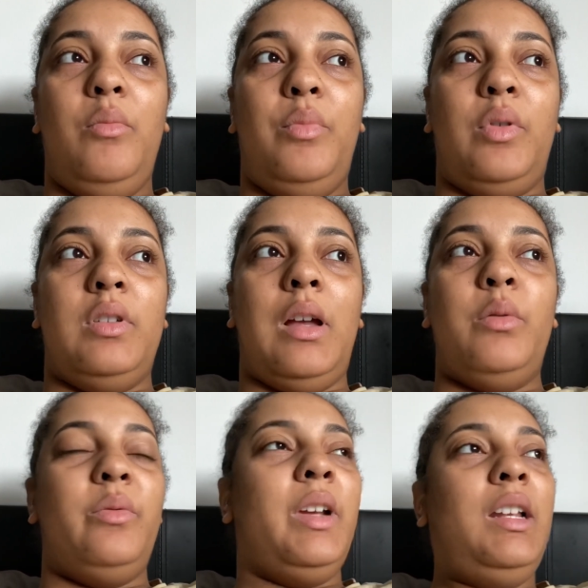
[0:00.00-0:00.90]
because I
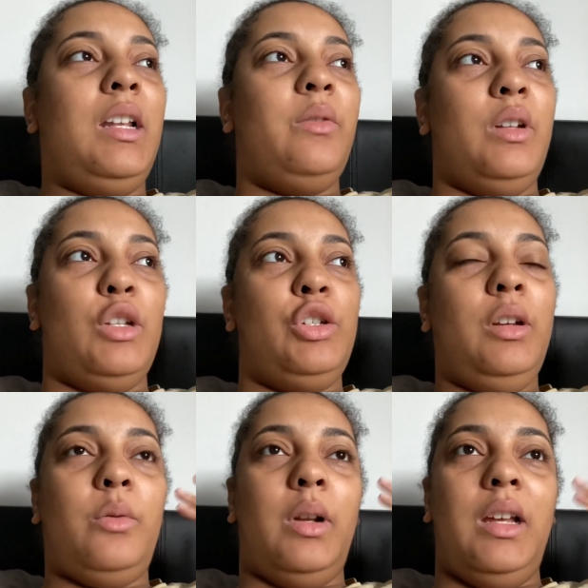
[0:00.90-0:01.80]
was really living a
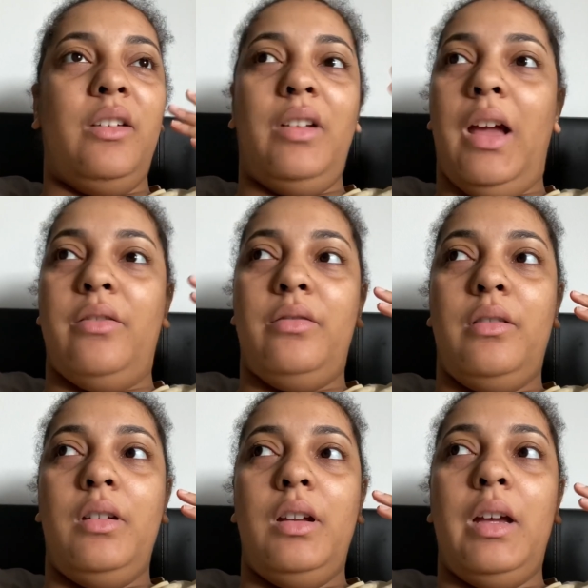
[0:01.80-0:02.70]
shit quality of life
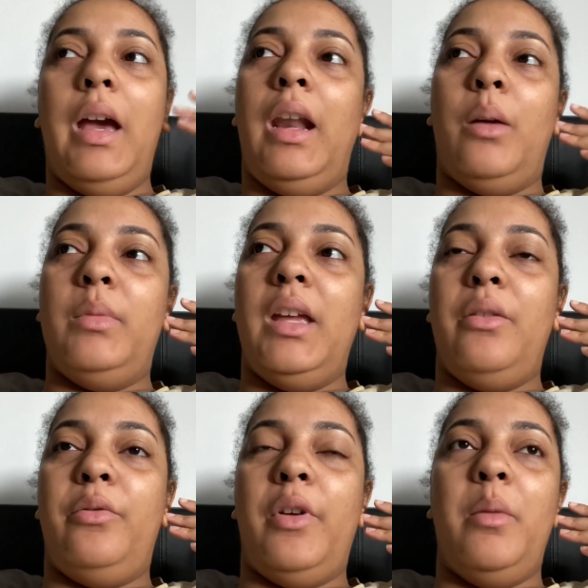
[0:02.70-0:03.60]
and I'm there
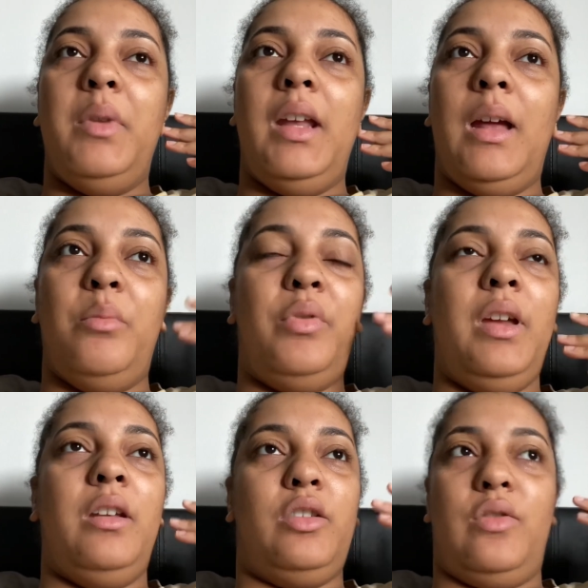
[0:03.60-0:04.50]
firming it and
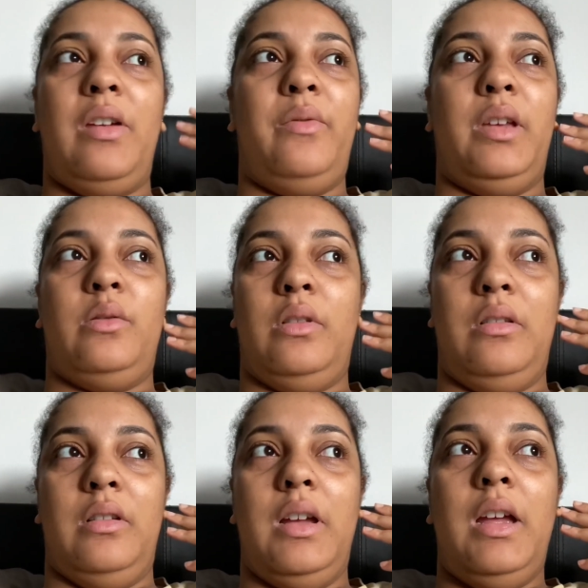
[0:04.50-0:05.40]
putting a straight face on
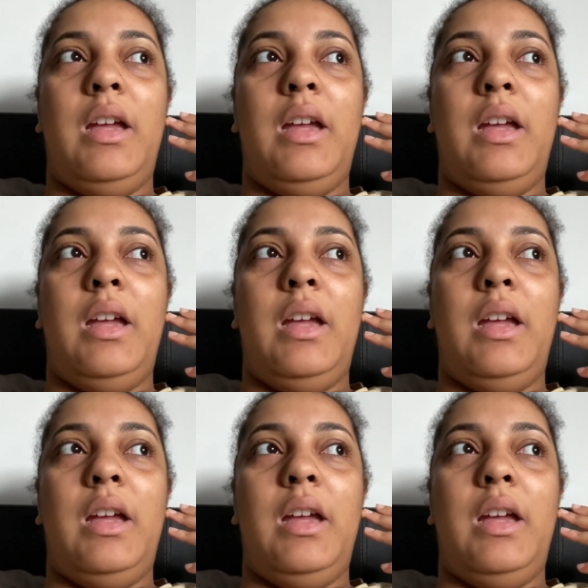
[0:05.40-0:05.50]
and